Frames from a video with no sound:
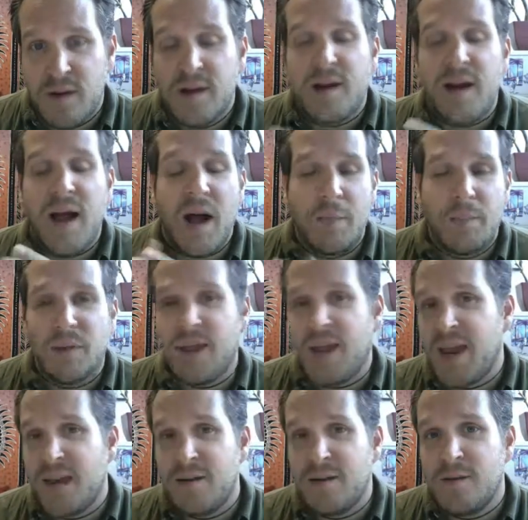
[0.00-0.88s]

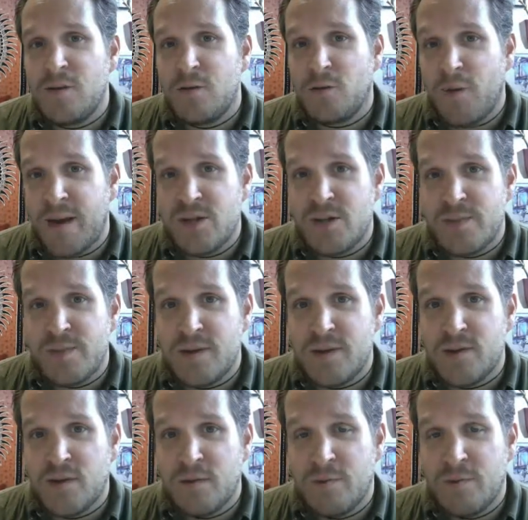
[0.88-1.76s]
complicated
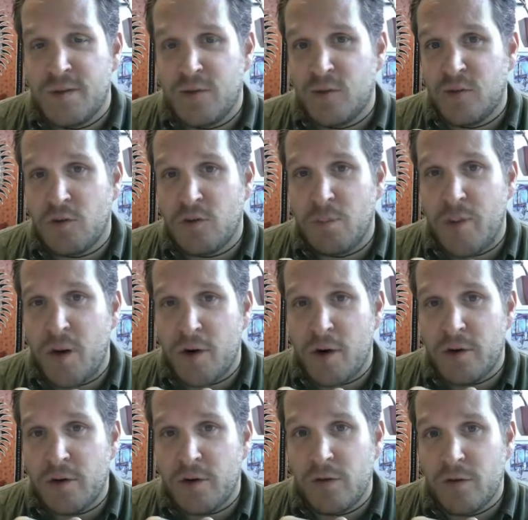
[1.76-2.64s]
arrangements of physical
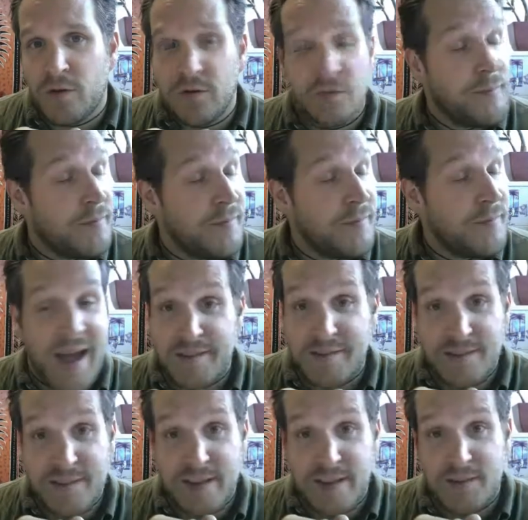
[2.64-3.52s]
particles.
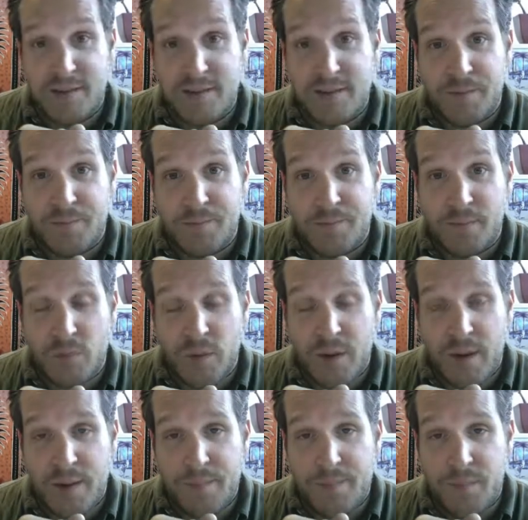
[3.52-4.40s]
That's it.
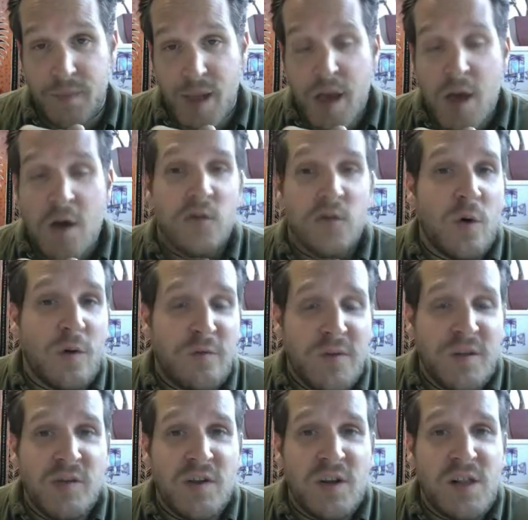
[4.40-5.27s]
Okay? So a
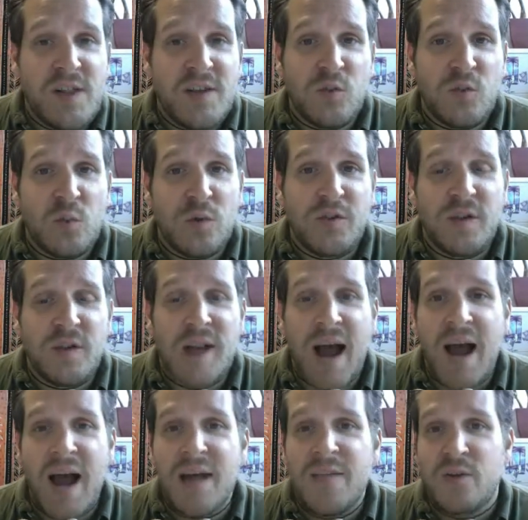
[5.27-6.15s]
physicalist will
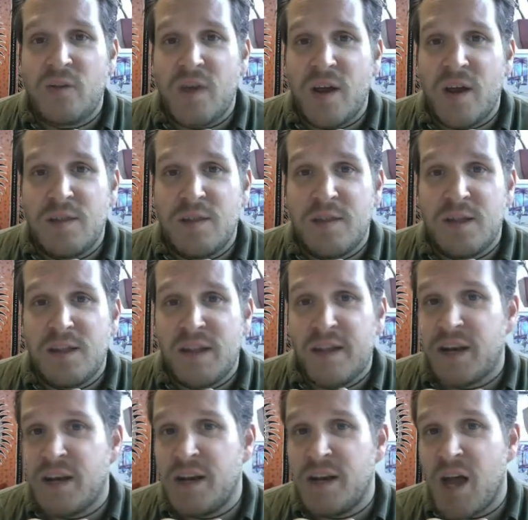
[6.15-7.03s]
deny there's anything
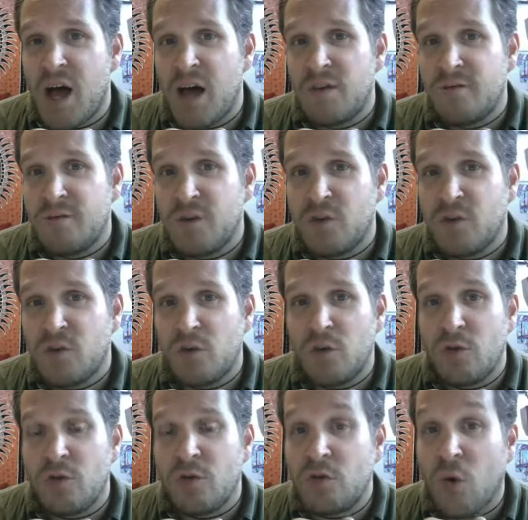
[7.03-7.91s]
like a
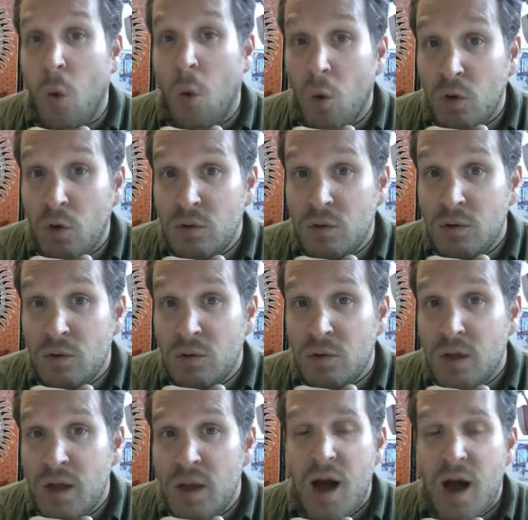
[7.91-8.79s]
non-physical soul.
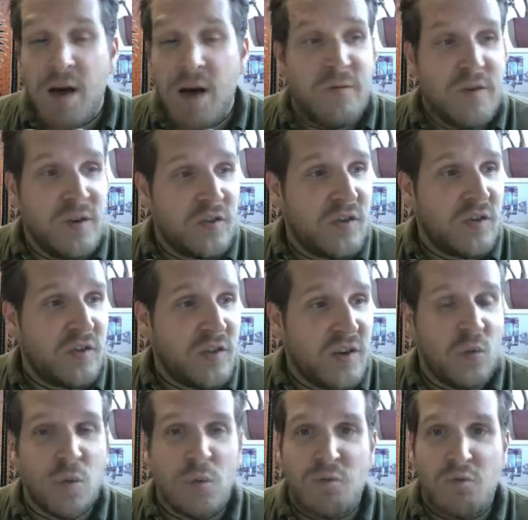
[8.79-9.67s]
A
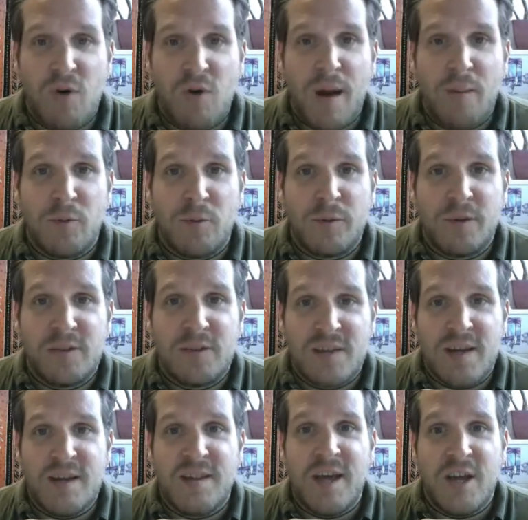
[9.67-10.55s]
physicist would probably
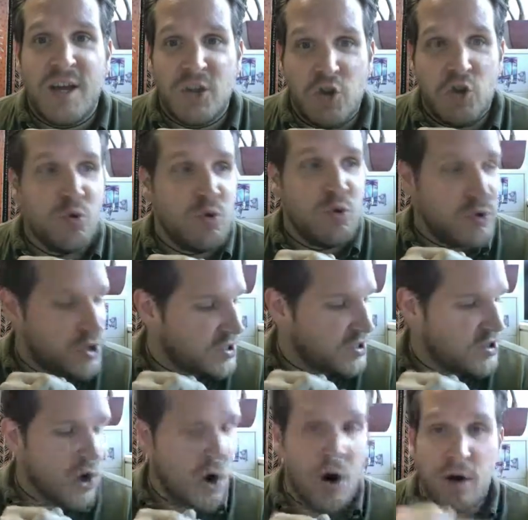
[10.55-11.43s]
say that you
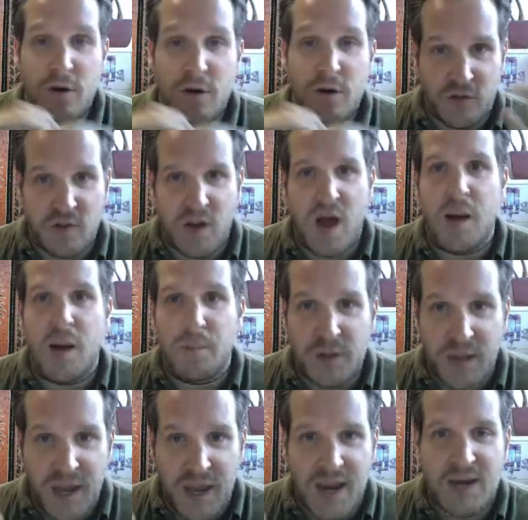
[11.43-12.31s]
just are this
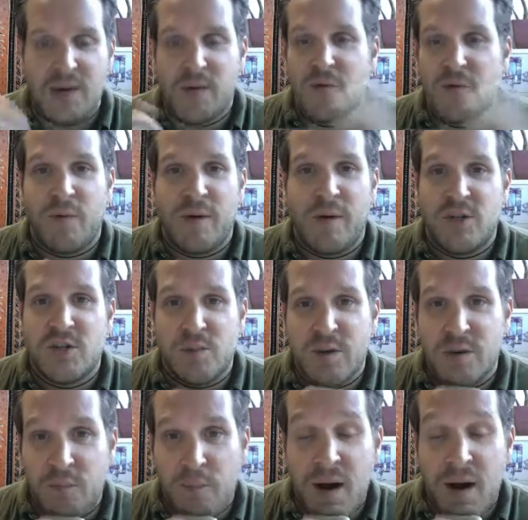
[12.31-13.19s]
complicated
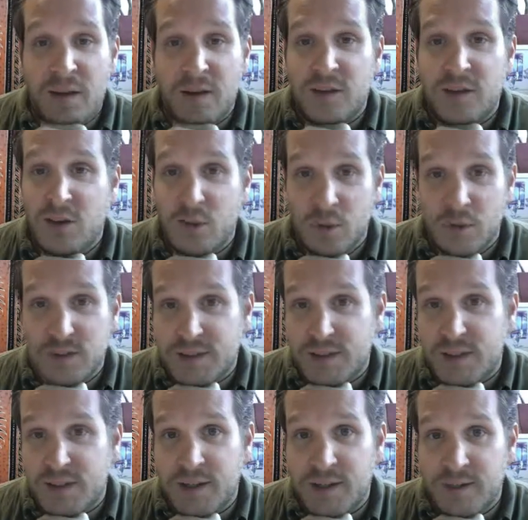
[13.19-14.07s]
arrangement of molecules
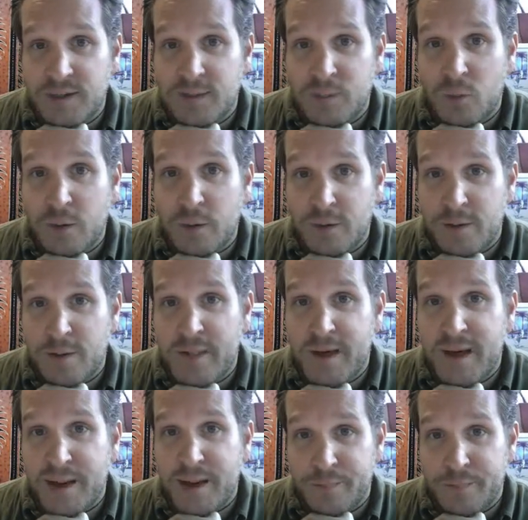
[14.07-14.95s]
and nothing more than
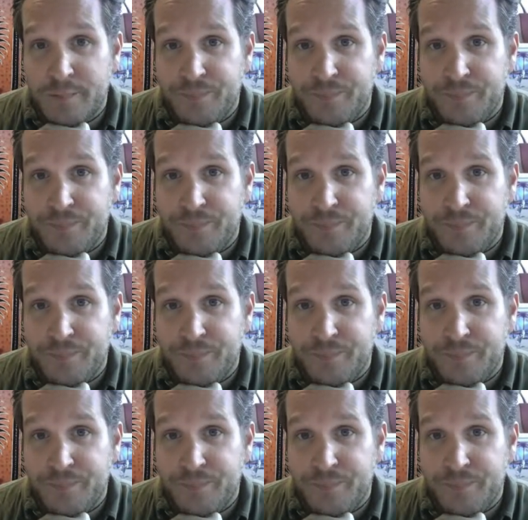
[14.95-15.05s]
that.